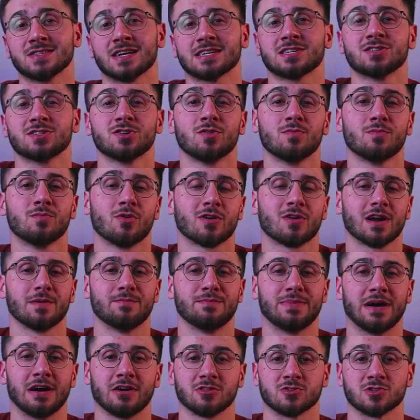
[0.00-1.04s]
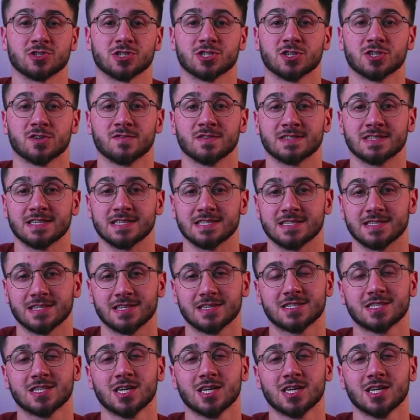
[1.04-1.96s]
you'd like to know more about their services.